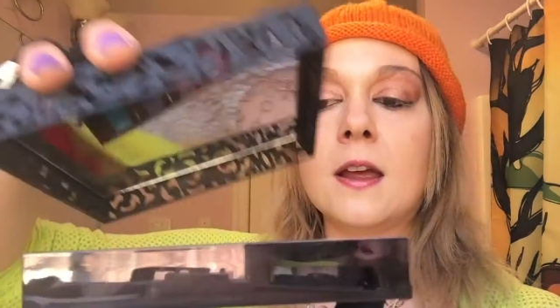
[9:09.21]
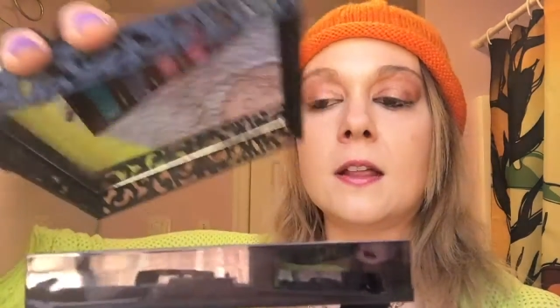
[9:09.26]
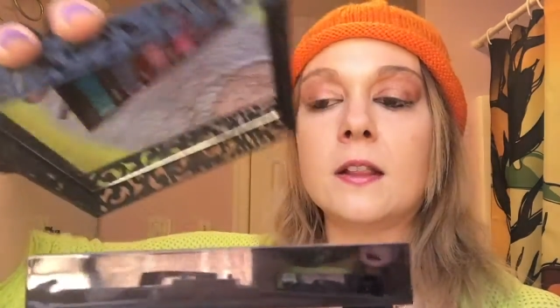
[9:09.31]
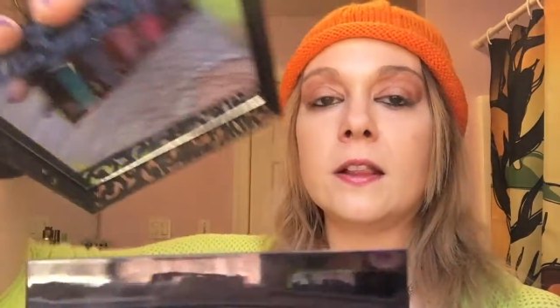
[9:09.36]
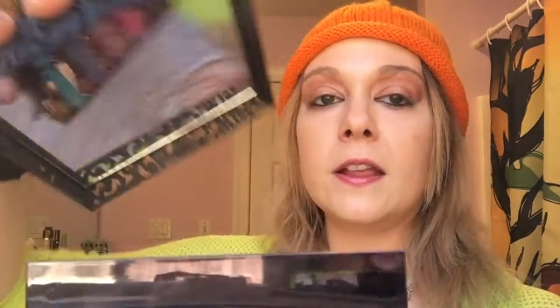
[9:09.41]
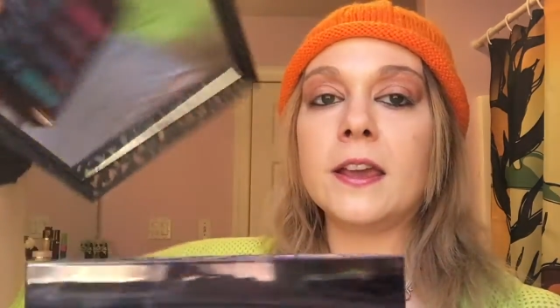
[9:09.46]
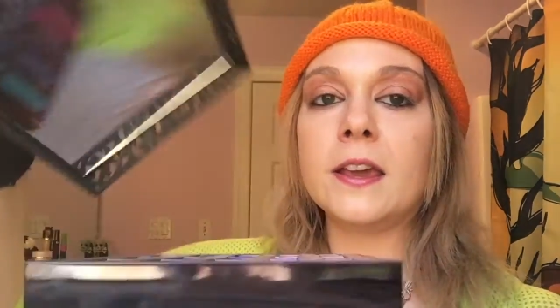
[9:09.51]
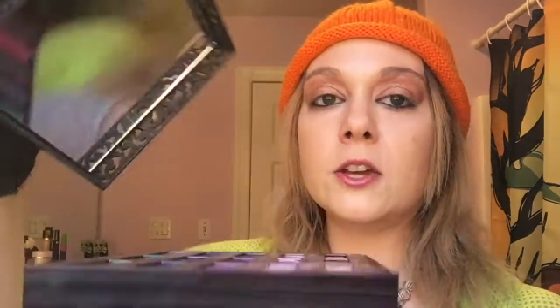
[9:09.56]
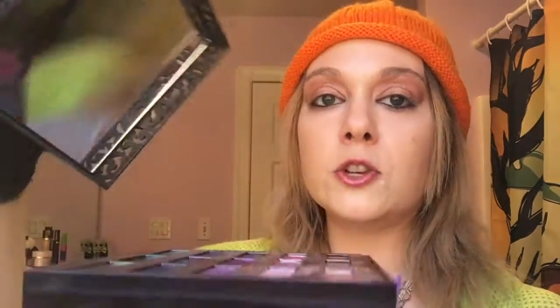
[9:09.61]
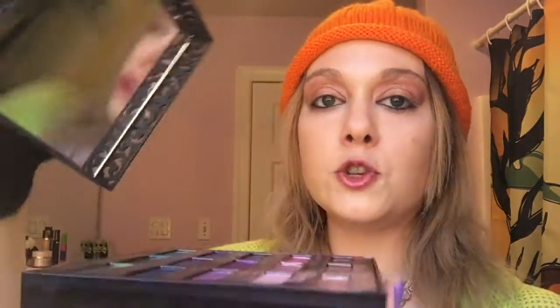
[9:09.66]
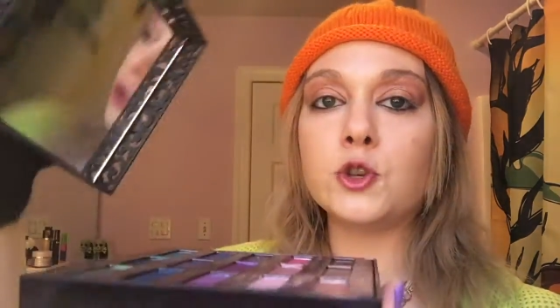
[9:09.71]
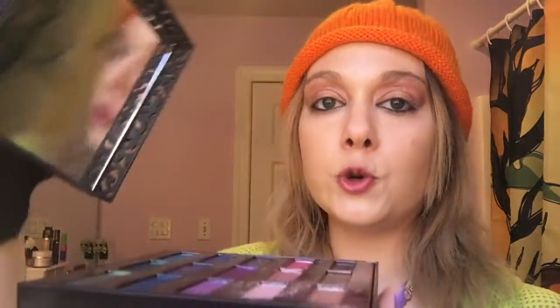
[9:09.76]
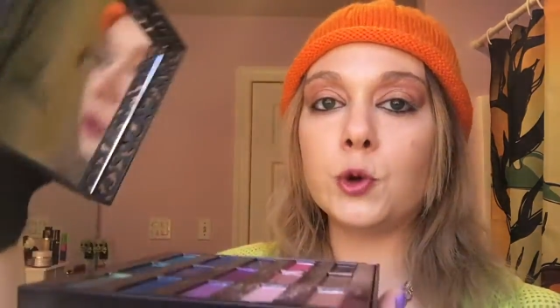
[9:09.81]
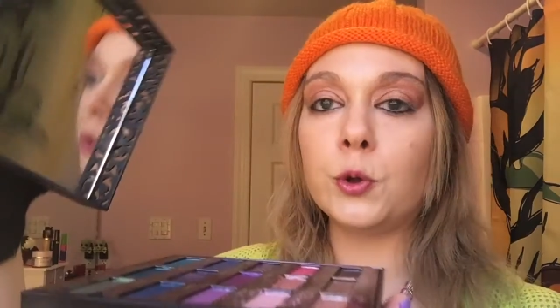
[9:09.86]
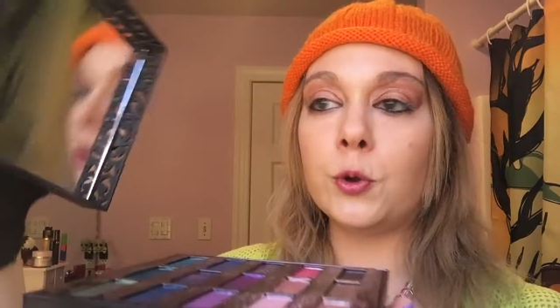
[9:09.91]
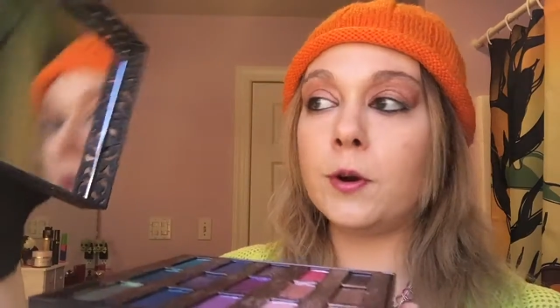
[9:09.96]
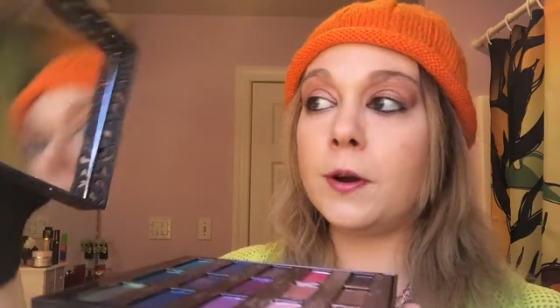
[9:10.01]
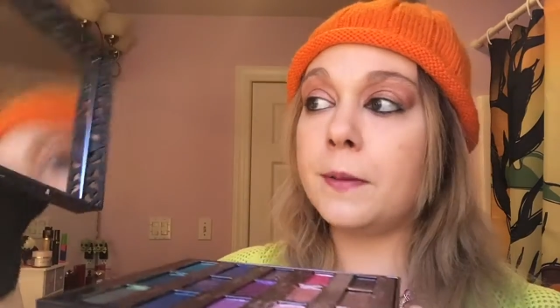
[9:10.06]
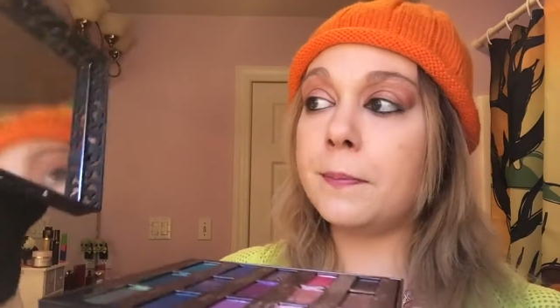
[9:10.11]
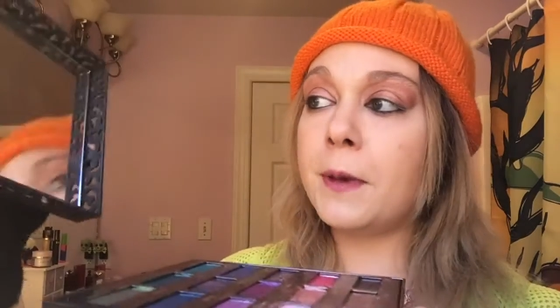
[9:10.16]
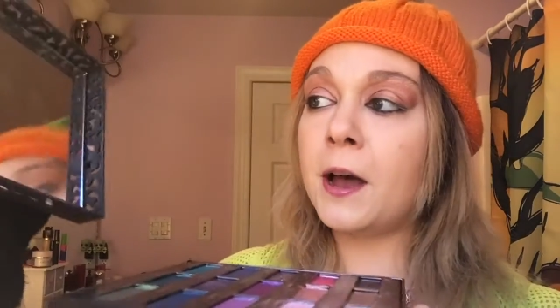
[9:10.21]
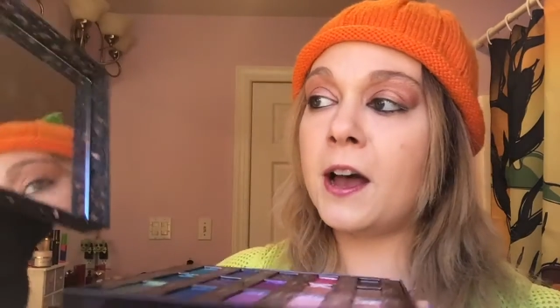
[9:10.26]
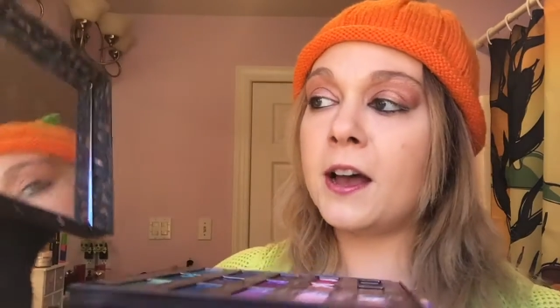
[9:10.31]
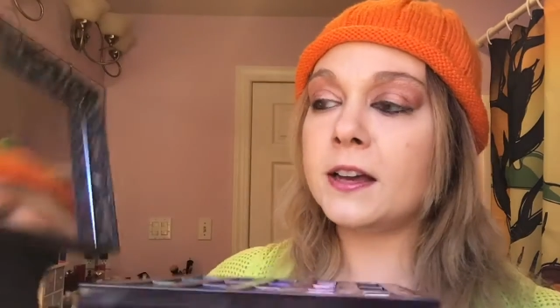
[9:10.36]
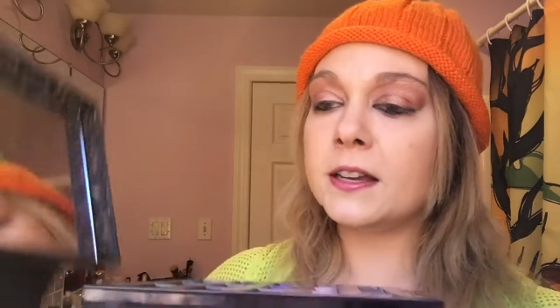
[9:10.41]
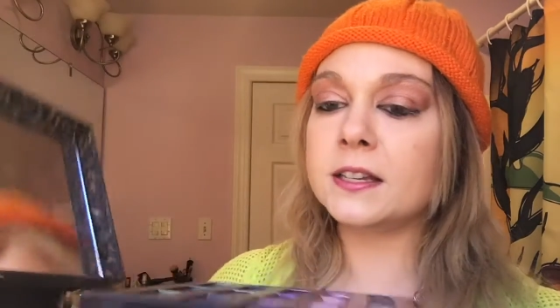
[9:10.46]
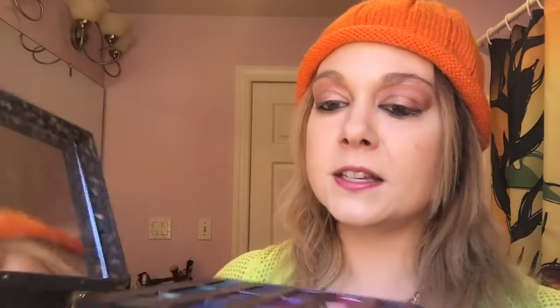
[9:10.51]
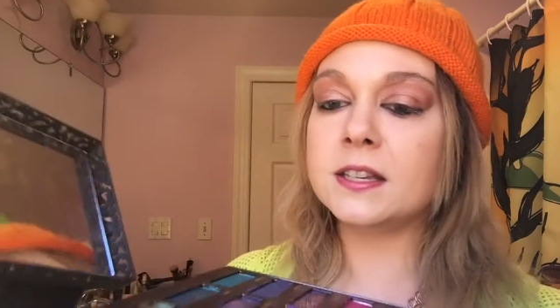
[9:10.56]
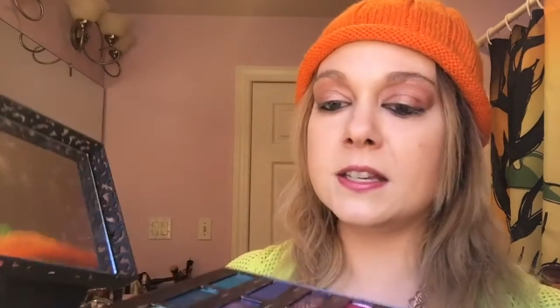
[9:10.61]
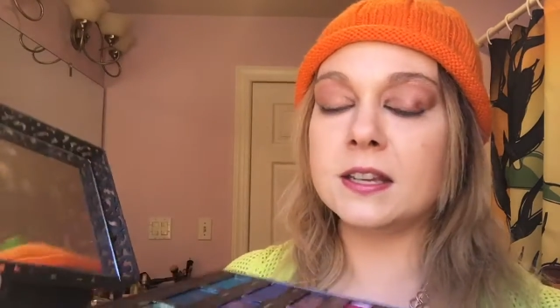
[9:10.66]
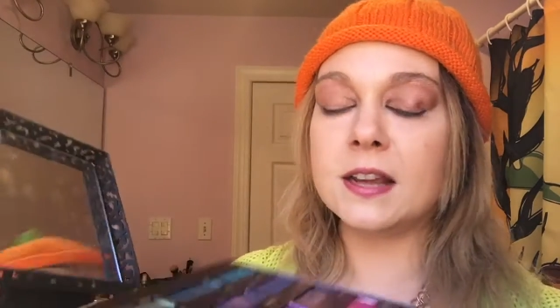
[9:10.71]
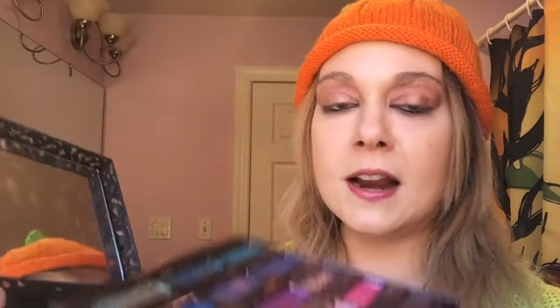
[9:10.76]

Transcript: like a jewelry box.